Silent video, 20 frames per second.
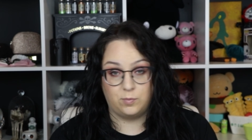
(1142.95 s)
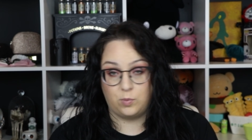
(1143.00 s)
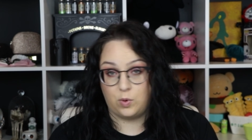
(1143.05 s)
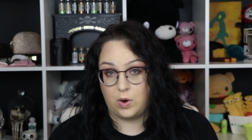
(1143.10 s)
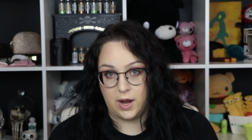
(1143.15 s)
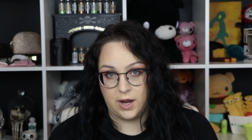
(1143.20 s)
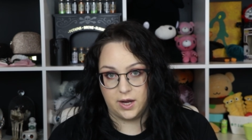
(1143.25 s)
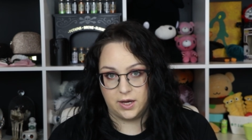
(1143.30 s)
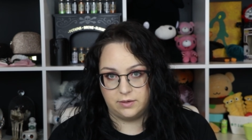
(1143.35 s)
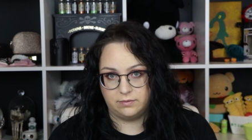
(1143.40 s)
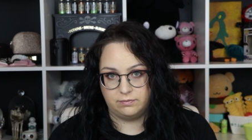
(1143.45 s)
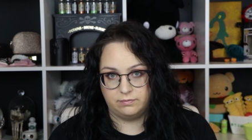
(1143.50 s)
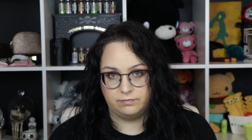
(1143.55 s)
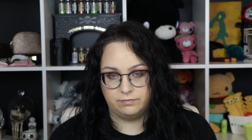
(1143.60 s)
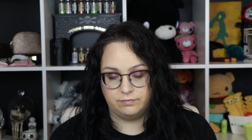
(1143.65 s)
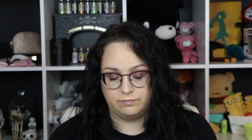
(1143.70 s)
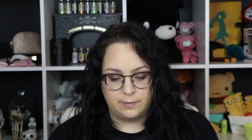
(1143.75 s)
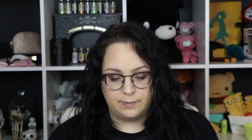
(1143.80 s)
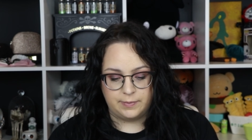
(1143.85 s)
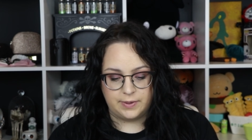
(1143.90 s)
Why?
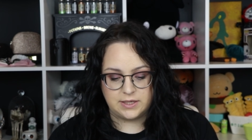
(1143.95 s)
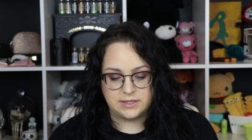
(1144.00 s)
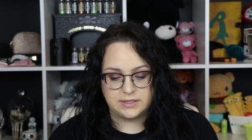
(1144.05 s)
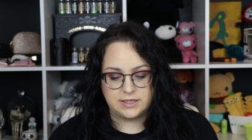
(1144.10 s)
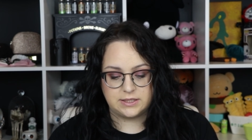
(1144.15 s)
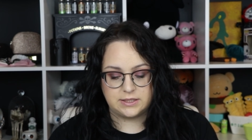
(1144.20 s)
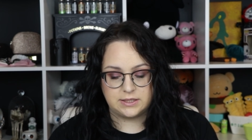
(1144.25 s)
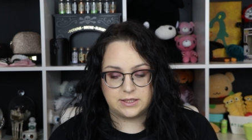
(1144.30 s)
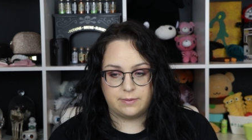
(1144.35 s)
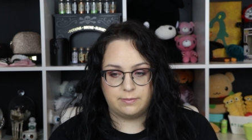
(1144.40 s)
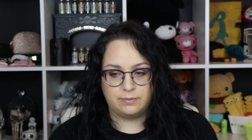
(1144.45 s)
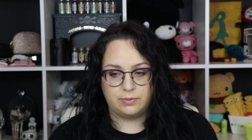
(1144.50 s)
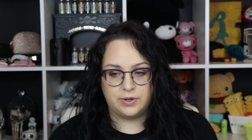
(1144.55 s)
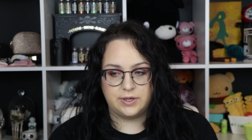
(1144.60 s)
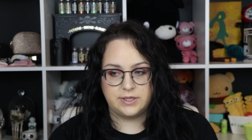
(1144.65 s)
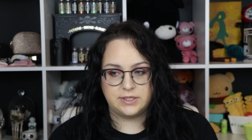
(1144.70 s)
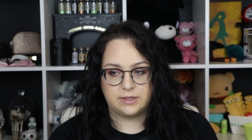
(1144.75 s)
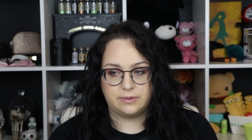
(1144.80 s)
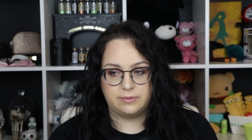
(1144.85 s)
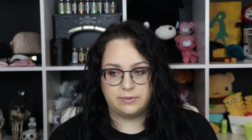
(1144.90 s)
Because at some
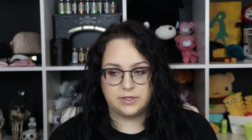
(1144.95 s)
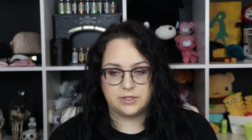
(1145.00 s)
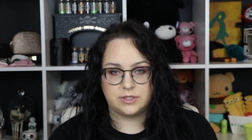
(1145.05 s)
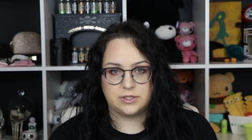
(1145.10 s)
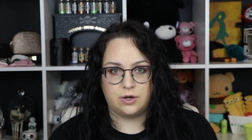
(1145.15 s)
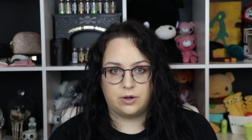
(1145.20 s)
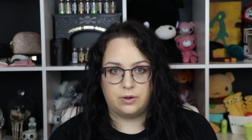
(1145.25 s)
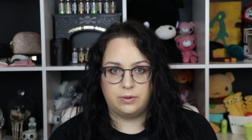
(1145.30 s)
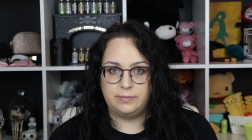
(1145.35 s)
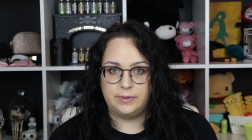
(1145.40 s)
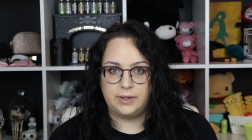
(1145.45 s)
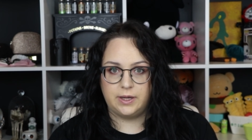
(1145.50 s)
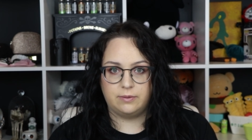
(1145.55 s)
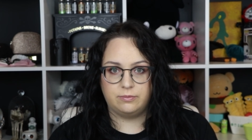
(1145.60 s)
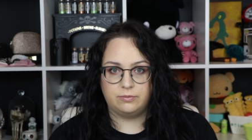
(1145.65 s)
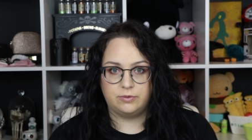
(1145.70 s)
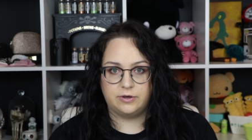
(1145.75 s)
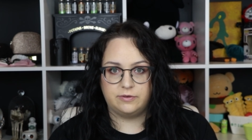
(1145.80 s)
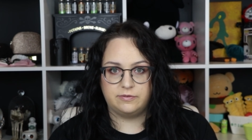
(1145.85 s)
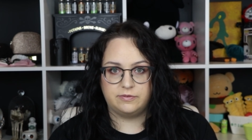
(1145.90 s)
point someone has told me
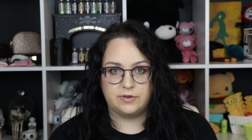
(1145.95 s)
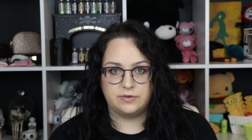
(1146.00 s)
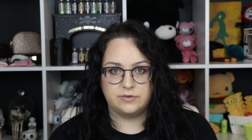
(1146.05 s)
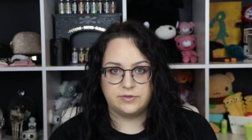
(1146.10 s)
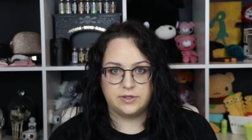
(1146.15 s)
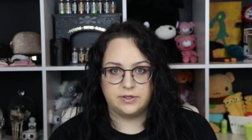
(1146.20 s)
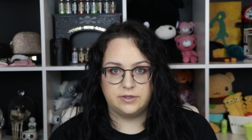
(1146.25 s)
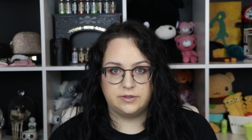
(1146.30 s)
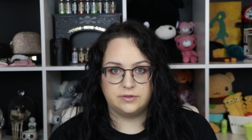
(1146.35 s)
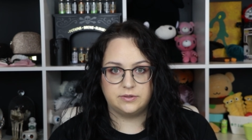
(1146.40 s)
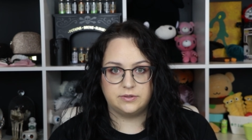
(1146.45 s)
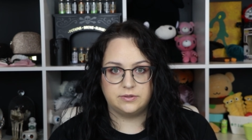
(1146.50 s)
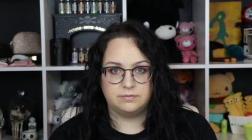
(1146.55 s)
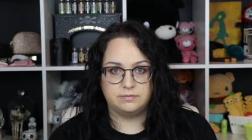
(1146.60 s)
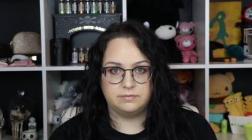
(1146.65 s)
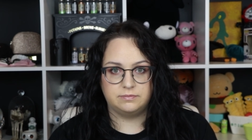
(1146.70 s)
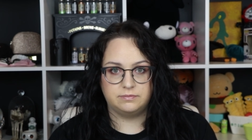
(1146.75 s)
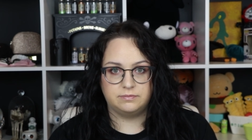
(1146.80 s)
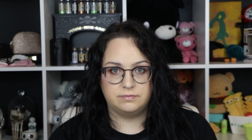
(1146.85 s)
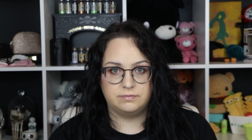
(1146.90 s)
I'm one of those things.
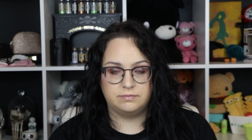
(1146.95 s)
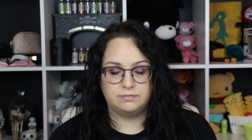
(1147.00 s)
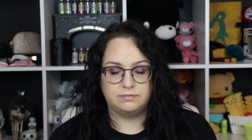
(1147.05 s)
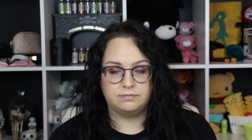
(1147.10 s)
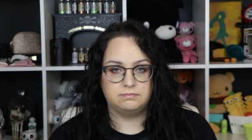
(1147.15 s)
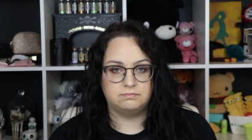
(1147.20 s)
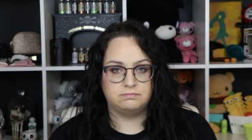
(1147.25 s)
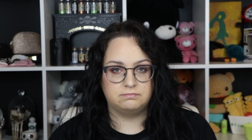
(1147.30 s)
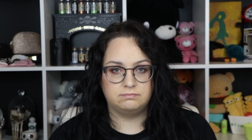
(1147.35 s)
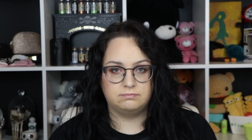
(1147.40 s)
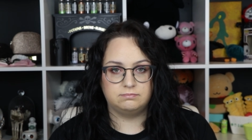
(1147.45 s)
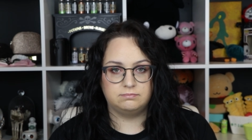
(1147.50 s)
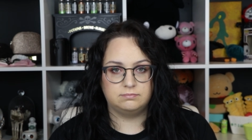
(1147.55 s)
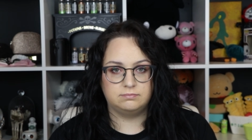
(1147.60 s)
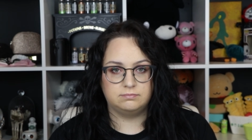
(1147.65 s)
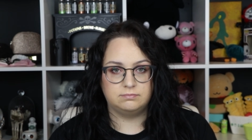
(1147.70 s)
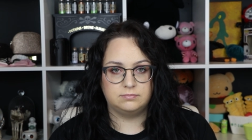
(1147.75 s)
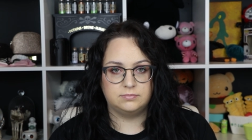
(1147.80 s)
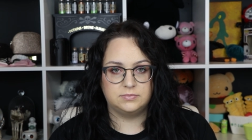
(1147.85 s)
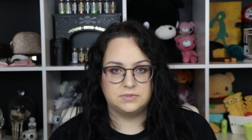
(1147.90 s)

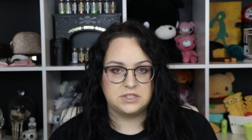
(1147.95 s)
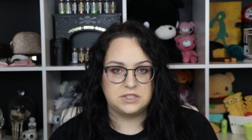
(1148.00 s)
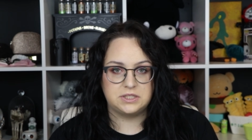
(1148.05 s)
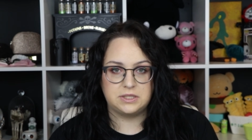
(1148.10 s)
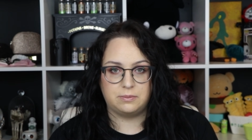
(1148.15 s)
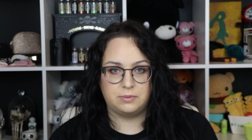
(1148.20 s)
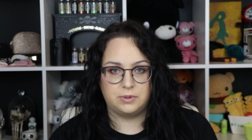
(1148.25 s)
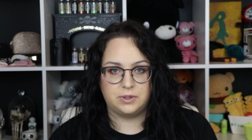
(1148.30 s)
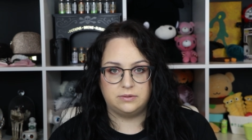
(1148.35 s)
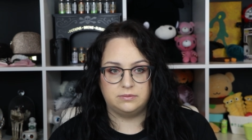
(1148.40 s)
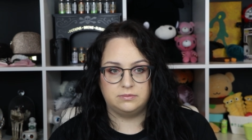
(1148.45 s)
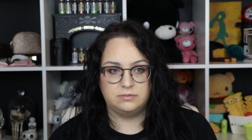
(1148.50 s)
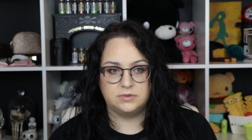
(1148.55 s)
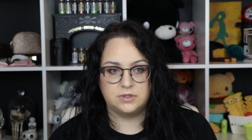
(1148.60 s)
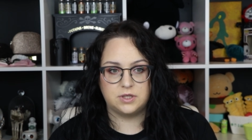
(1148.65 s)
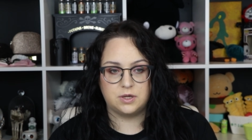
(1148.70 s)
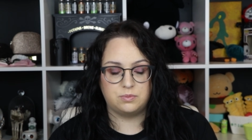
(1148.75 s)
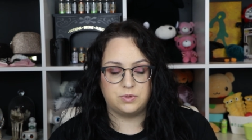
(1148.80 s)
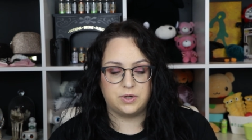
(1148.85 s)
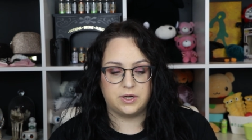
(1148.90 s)
Someone,
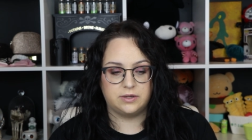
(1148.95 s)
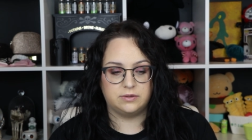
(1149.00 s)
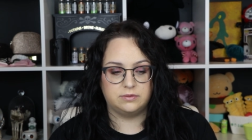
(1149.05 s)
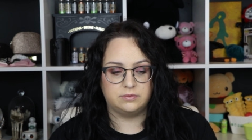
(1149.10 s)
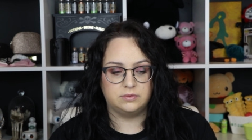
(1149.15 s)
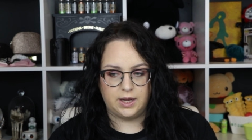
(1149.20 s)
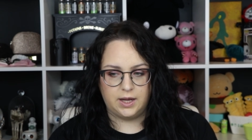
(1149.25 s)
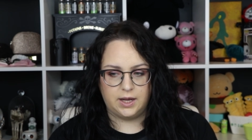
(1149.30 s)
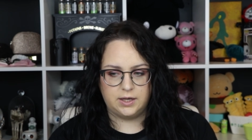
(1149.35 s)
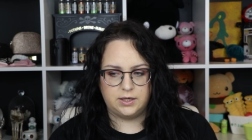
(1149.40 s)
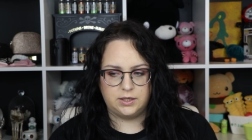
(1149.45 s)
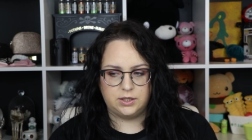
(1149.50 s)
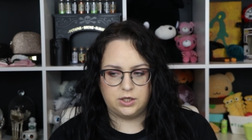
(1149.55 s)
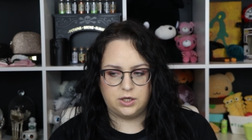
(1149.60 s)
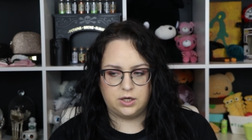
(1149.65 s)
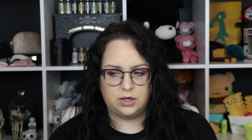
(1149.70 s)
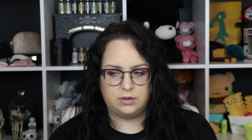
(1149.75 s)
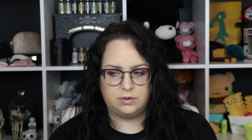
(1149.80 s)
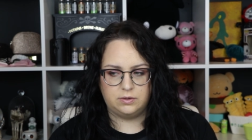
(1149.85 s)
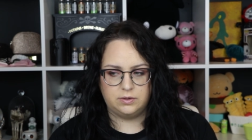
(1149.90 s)
somewhere. And you
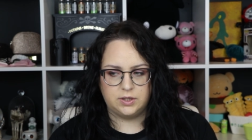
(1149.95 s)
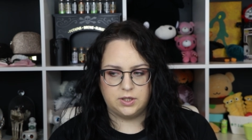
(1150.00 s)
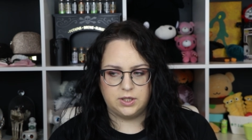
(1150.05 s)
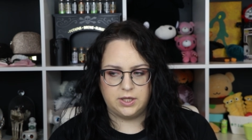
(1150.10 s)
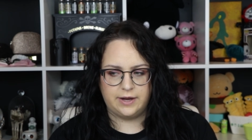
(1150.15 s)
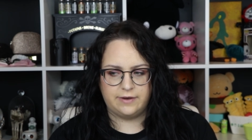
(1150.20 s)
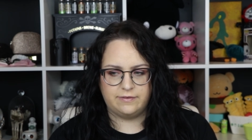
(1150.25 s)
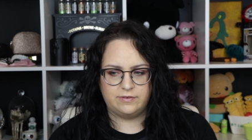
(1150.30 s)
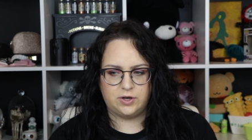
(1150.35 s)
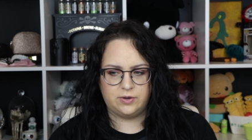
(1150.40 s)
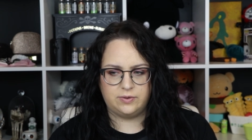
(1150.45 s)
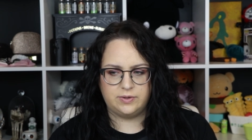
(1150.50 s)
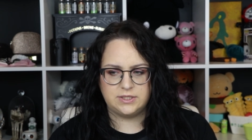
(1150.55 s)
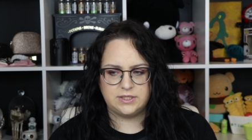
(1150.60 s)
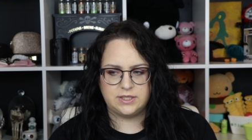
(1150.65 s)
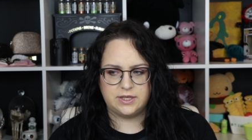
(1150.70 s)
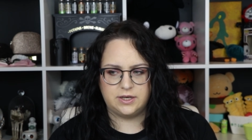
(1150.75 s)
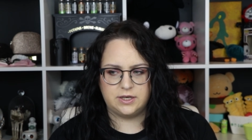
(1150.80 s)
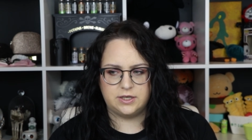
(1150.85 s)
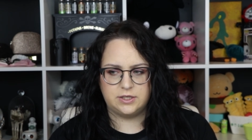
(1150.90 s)
know, they haven't always
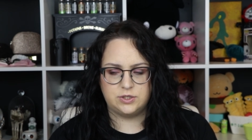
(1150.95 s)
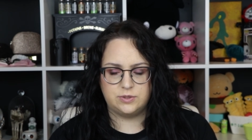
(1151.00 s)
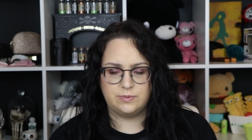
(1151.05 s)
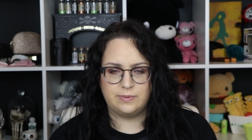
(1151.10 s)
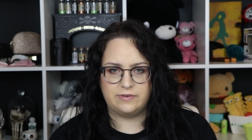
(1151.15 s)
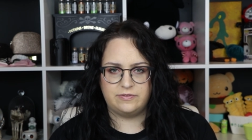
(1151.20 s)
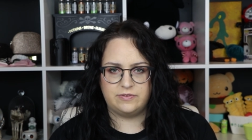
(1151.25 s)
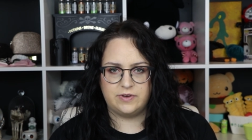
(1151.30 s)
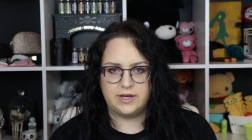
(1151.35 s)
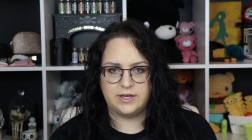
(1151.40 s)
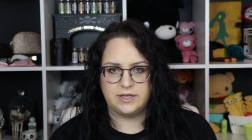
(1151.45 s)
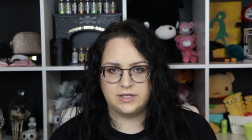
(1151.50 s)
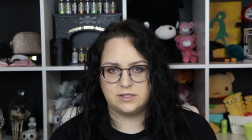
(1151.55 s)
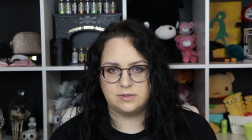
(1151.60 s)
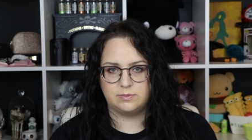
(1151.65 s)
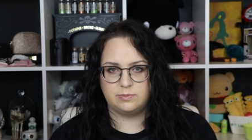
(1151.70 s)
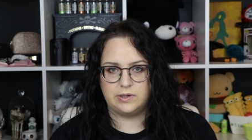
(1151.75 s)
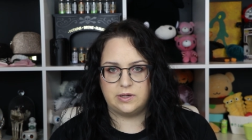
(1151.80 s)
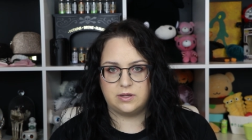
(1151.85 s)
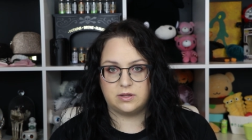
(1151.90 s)
said that to my
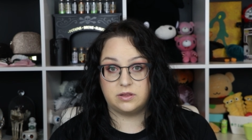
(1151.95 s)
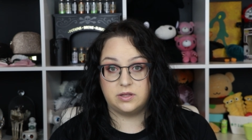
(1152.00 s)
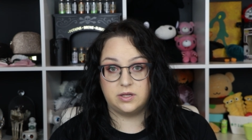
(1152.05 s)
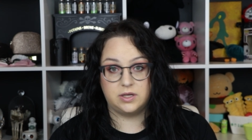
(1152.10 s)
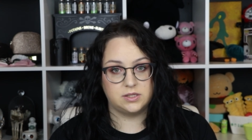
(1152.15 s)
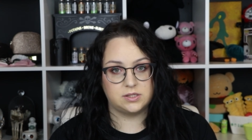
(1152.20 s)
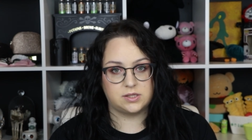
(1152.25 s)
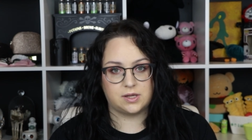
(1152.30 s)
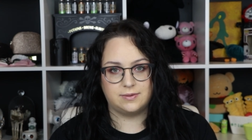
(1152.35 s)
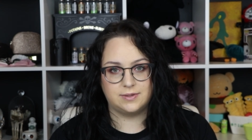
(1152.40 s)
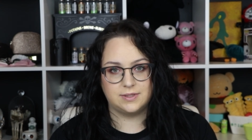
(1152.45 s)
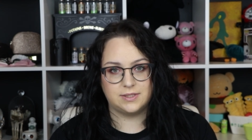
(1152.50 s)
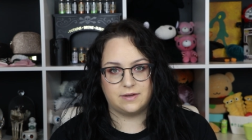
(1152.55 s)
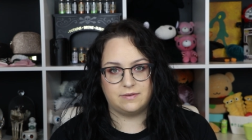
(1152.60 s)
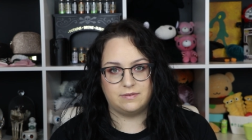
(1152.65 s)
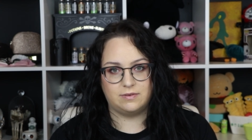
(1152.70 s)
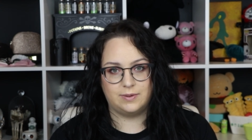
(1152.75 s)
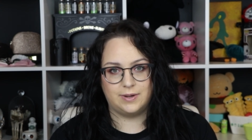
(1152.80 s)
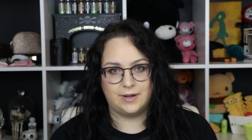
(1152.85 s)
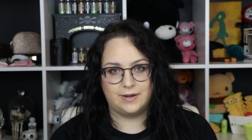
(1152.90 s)
face, but things always
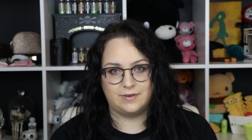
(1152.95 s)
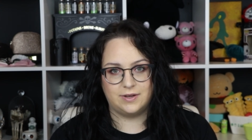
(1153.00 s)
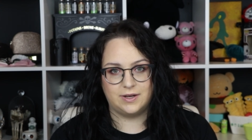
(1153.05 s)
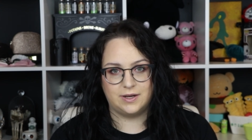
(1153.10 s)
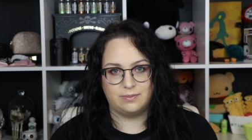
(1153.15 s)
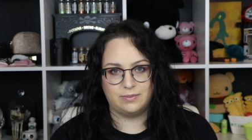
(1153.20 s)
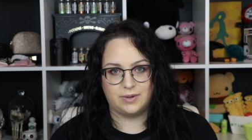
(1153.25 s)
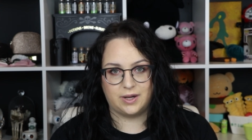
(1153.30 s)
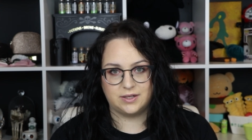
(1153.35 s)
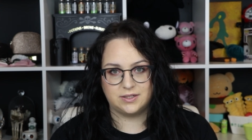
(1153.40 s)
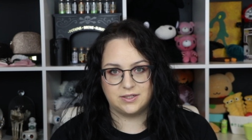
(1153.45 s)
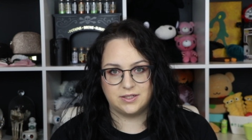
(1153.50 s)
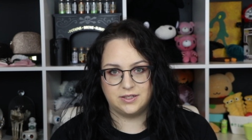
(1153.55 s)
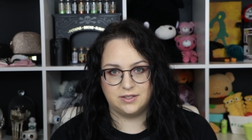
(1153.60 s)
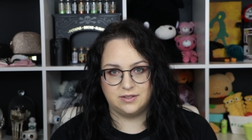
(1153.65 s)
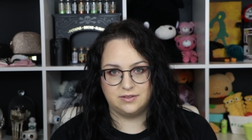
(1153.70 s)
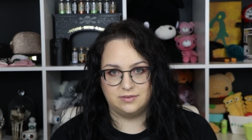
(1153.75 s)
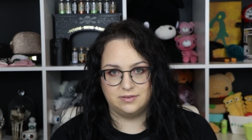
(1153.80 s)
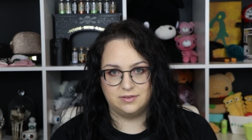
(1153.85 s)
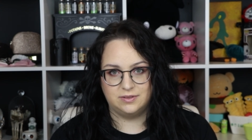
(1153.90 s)
have a way of getting back to
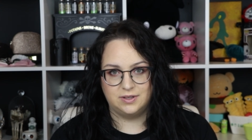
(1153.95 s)
you.